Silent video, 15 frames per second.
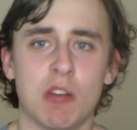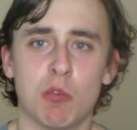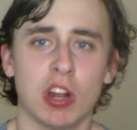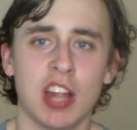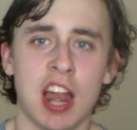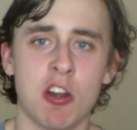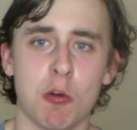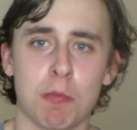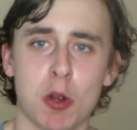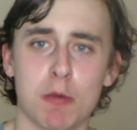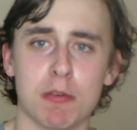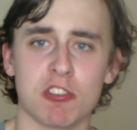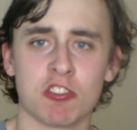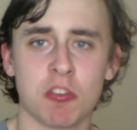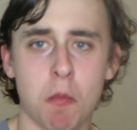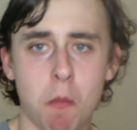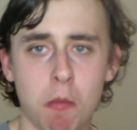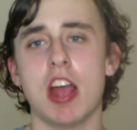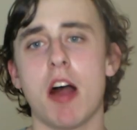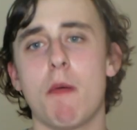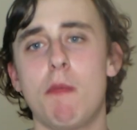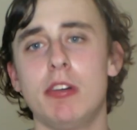Really had no purpose.
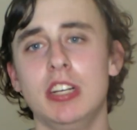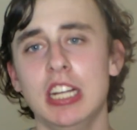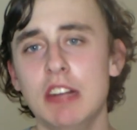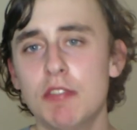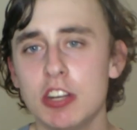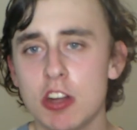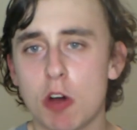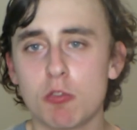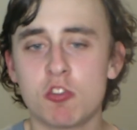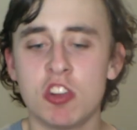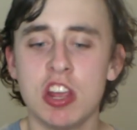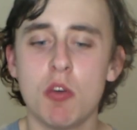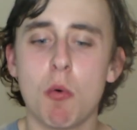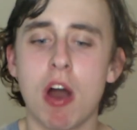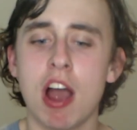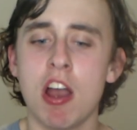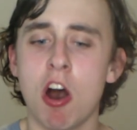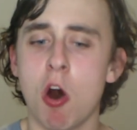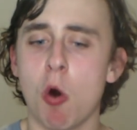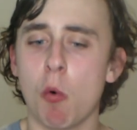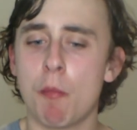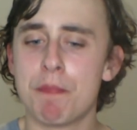Yeah, even though
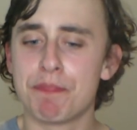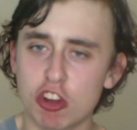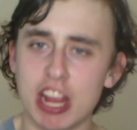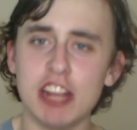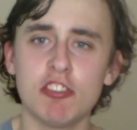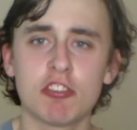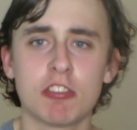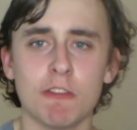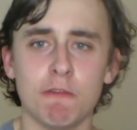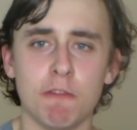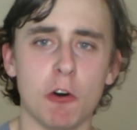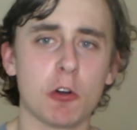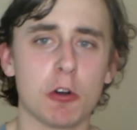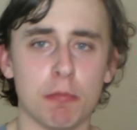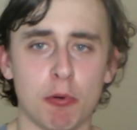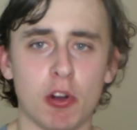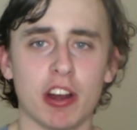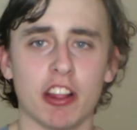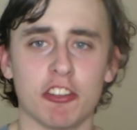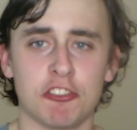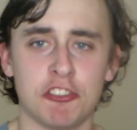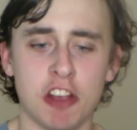TYO changed the focal
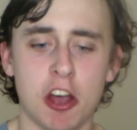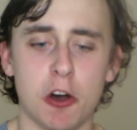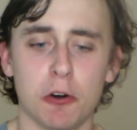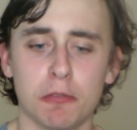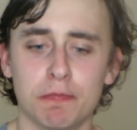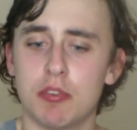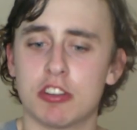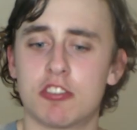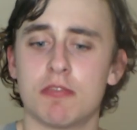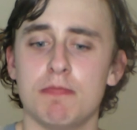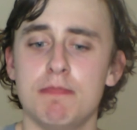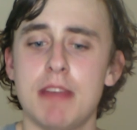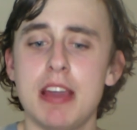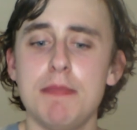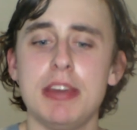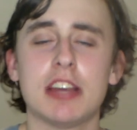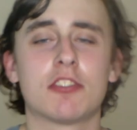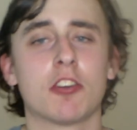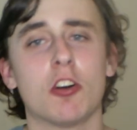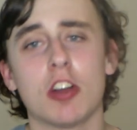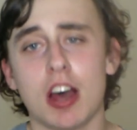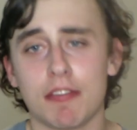point of the show, which may be a
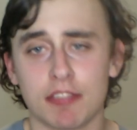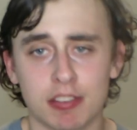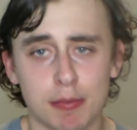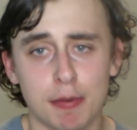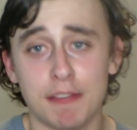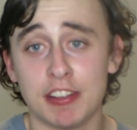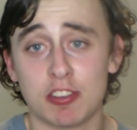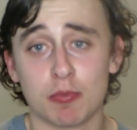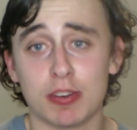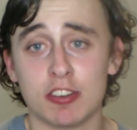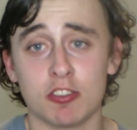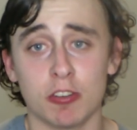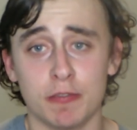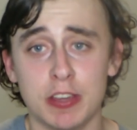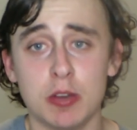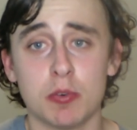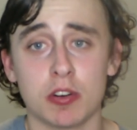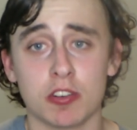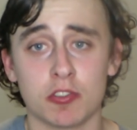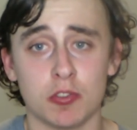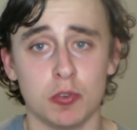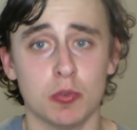turnoff to some of its original
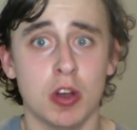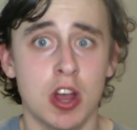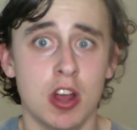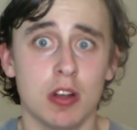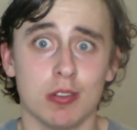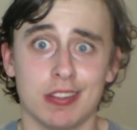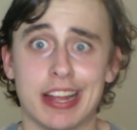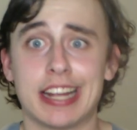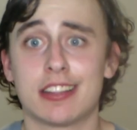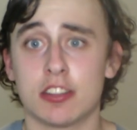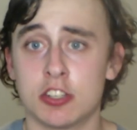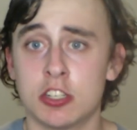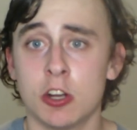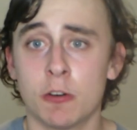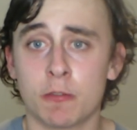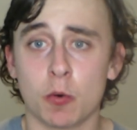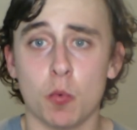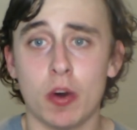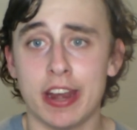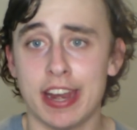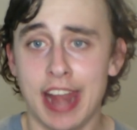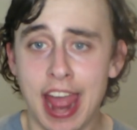viewers who liked the show for
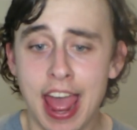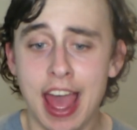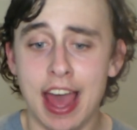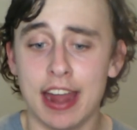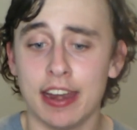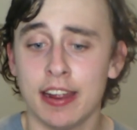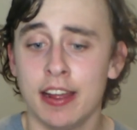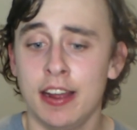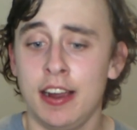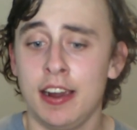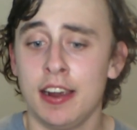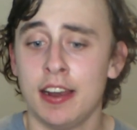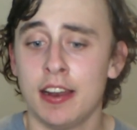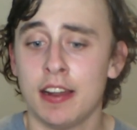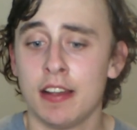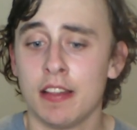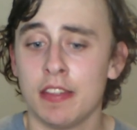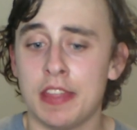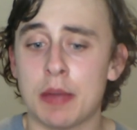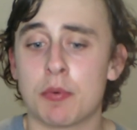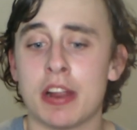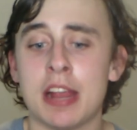what it had,
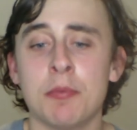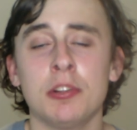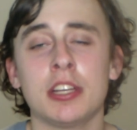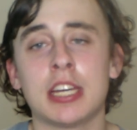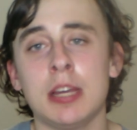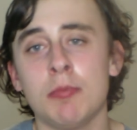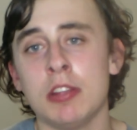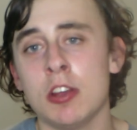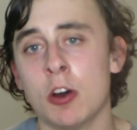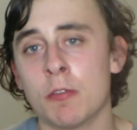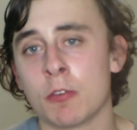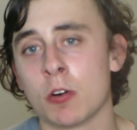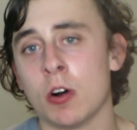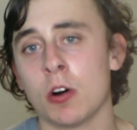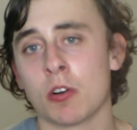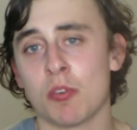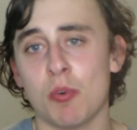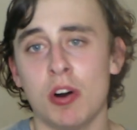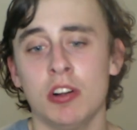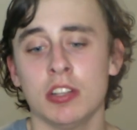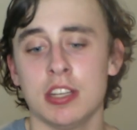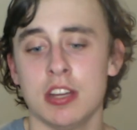they were able to keep the overall
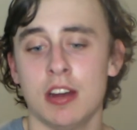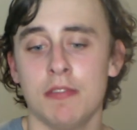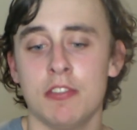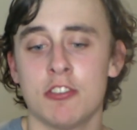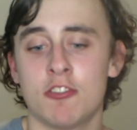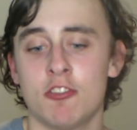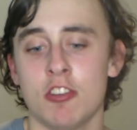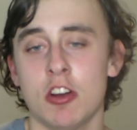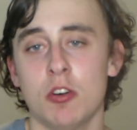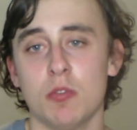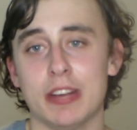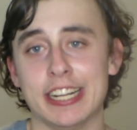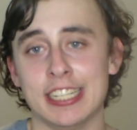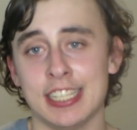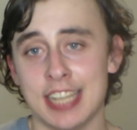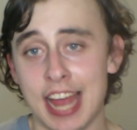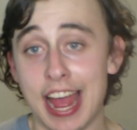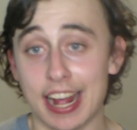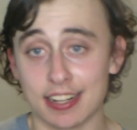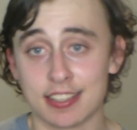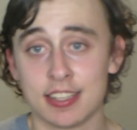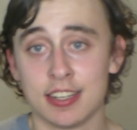quality of the show
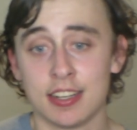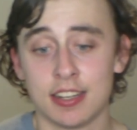intact.